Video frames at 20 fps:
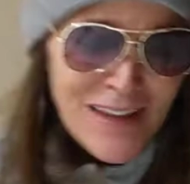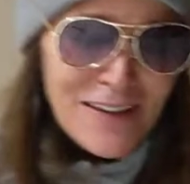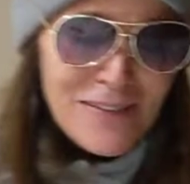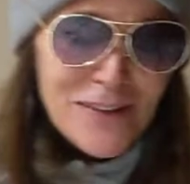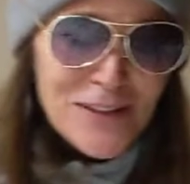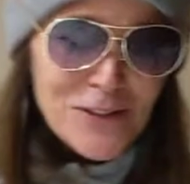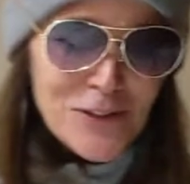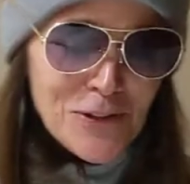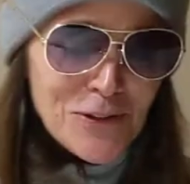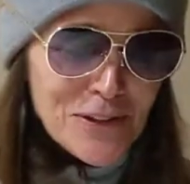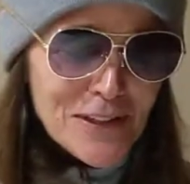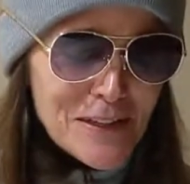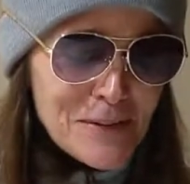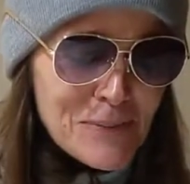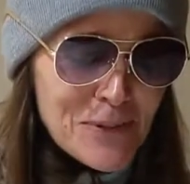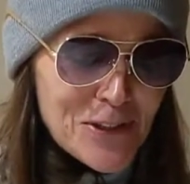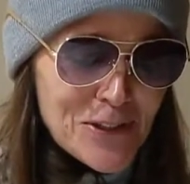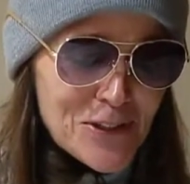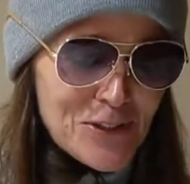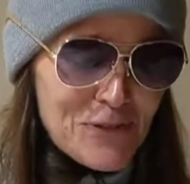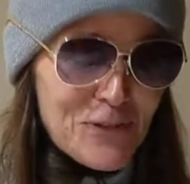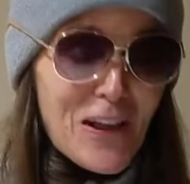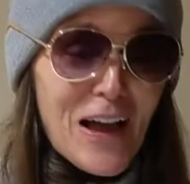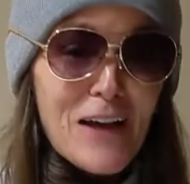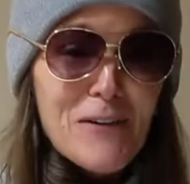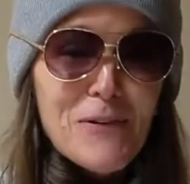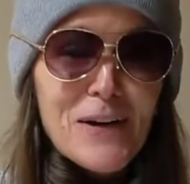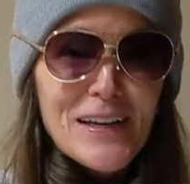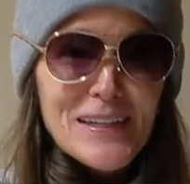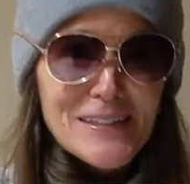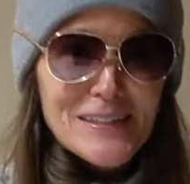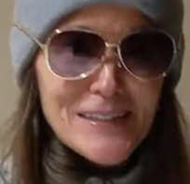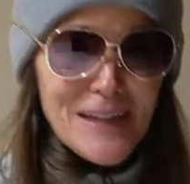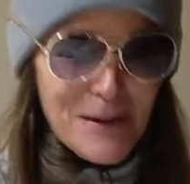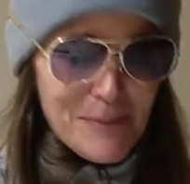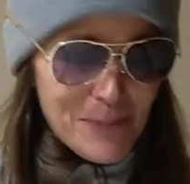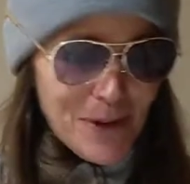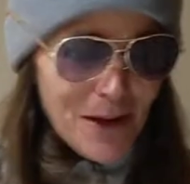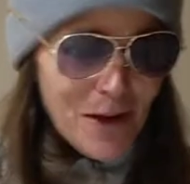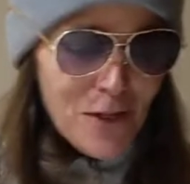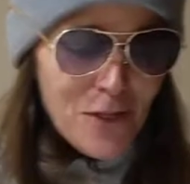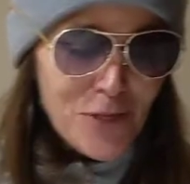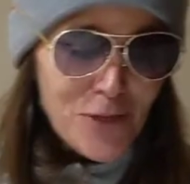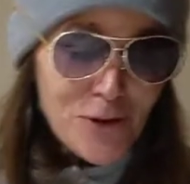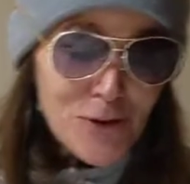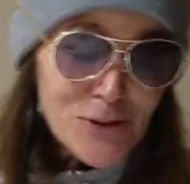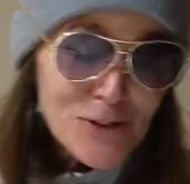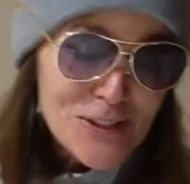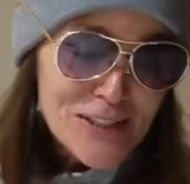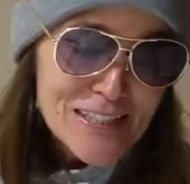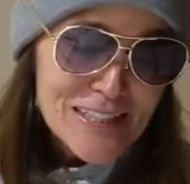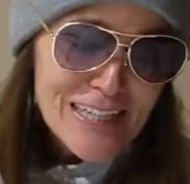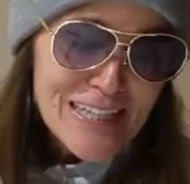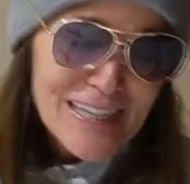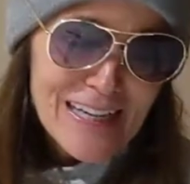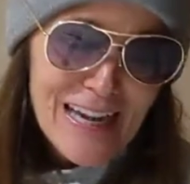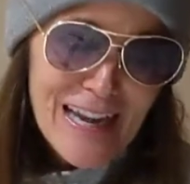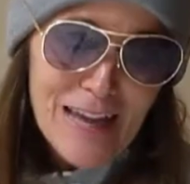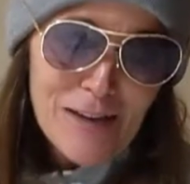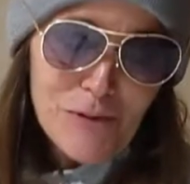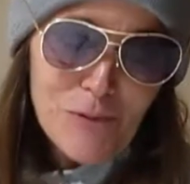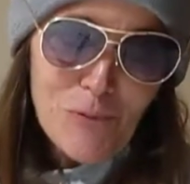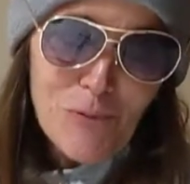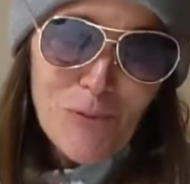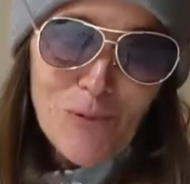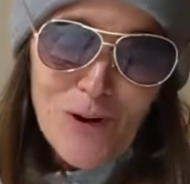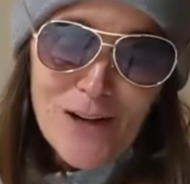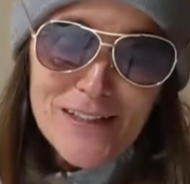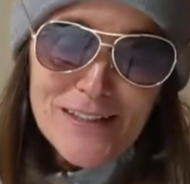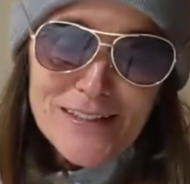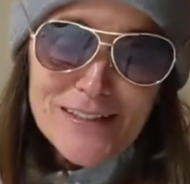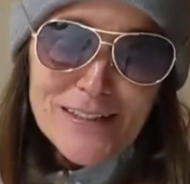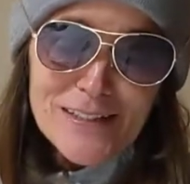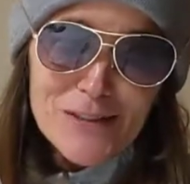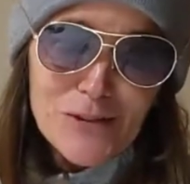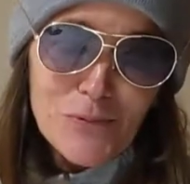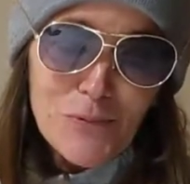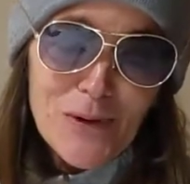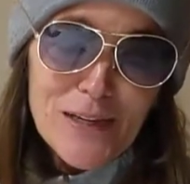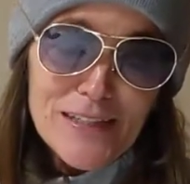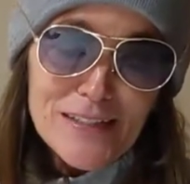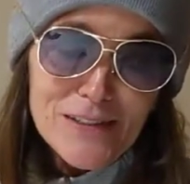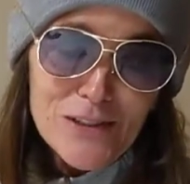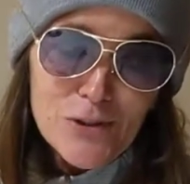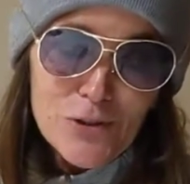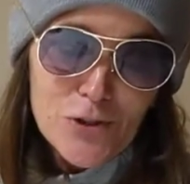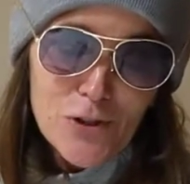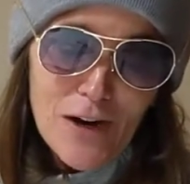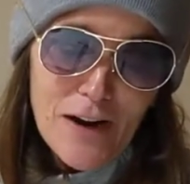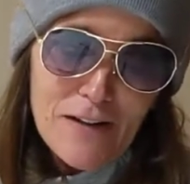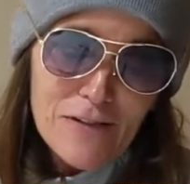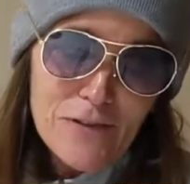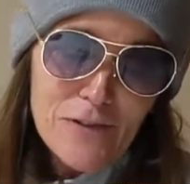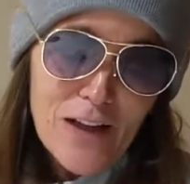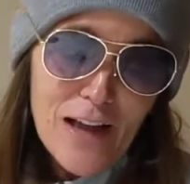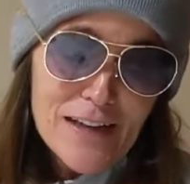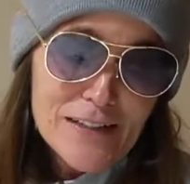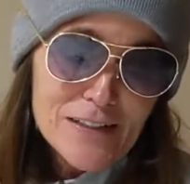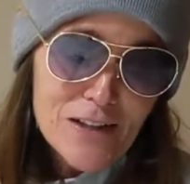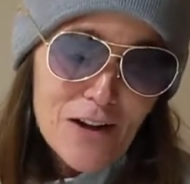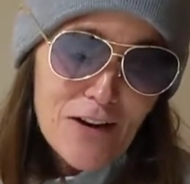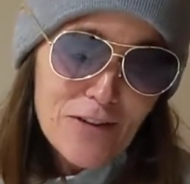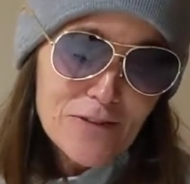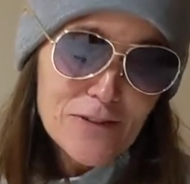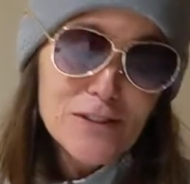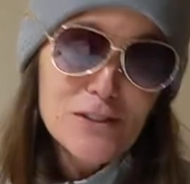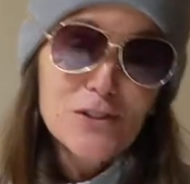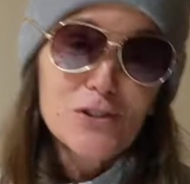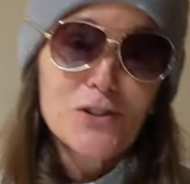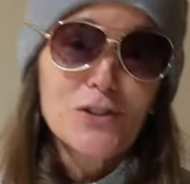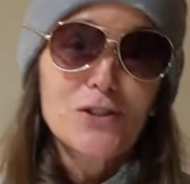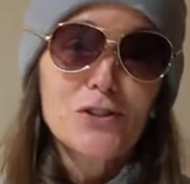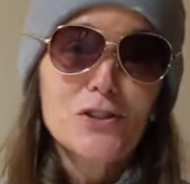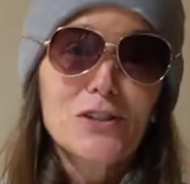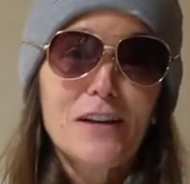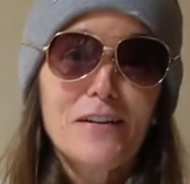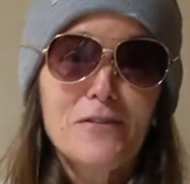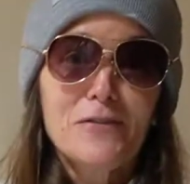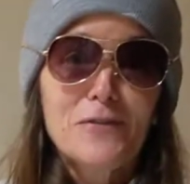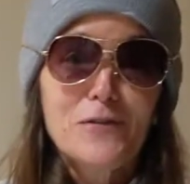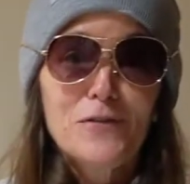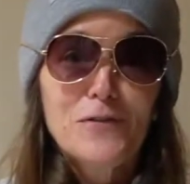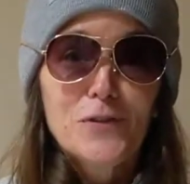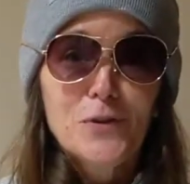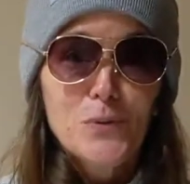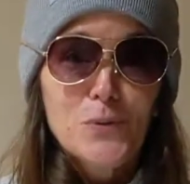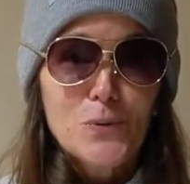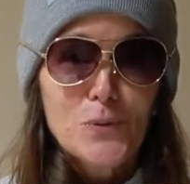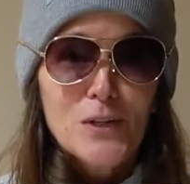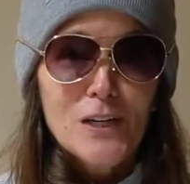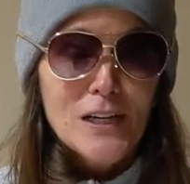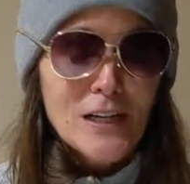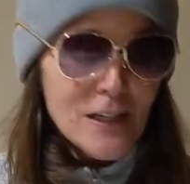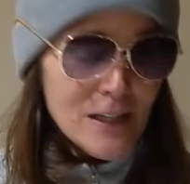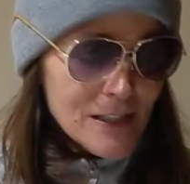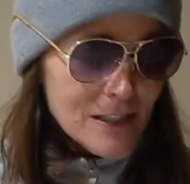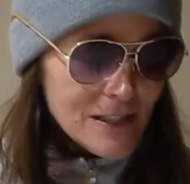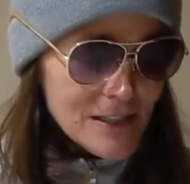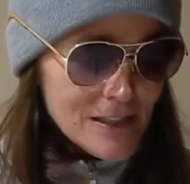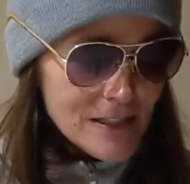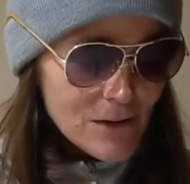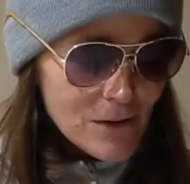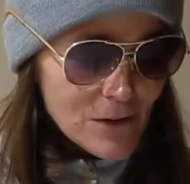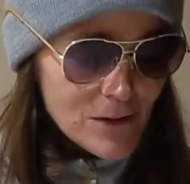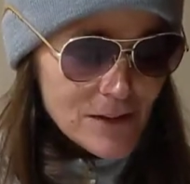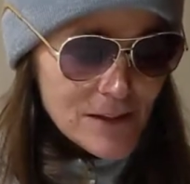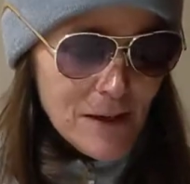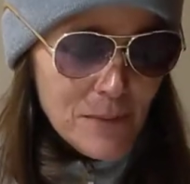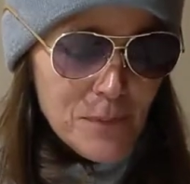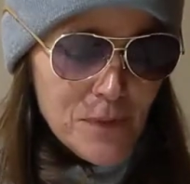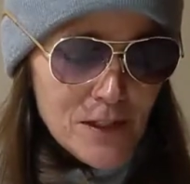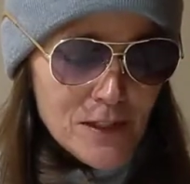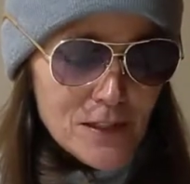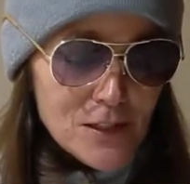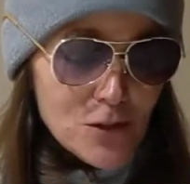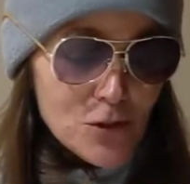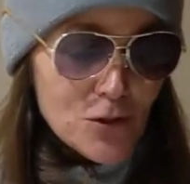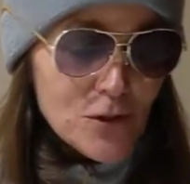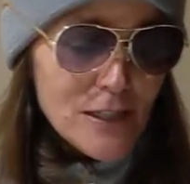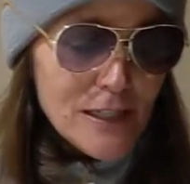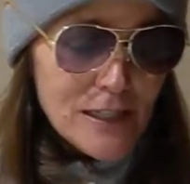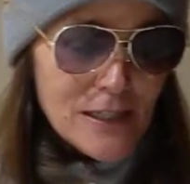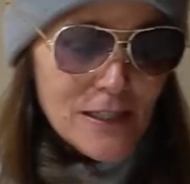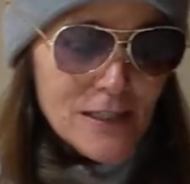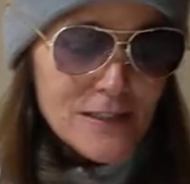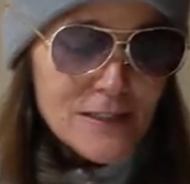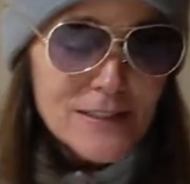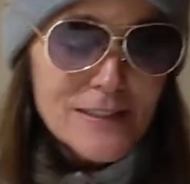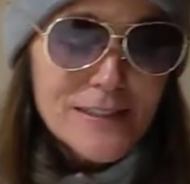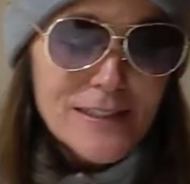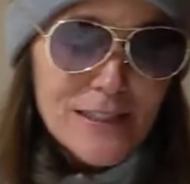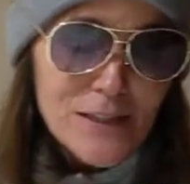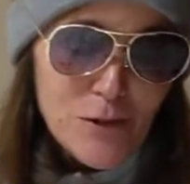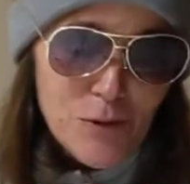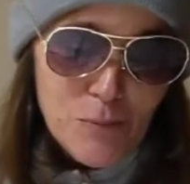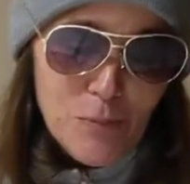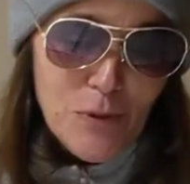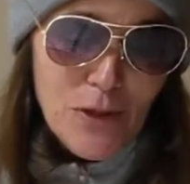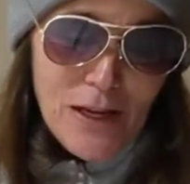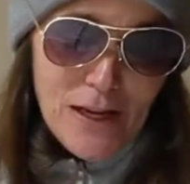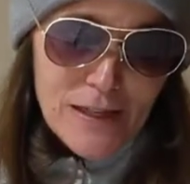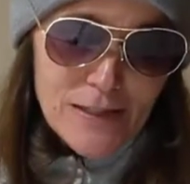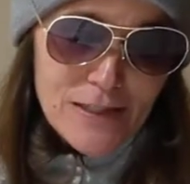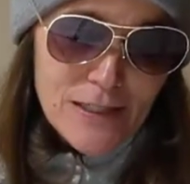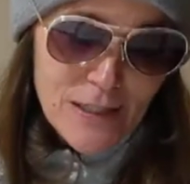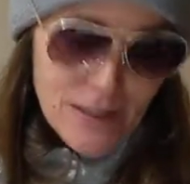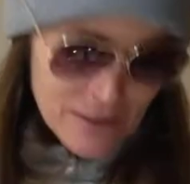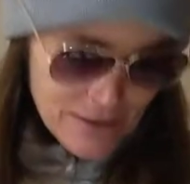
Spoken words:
The newly emerged fly wakes up thirsty, and once its wings are dry, it flies off in search of food or something to drink, deer blood.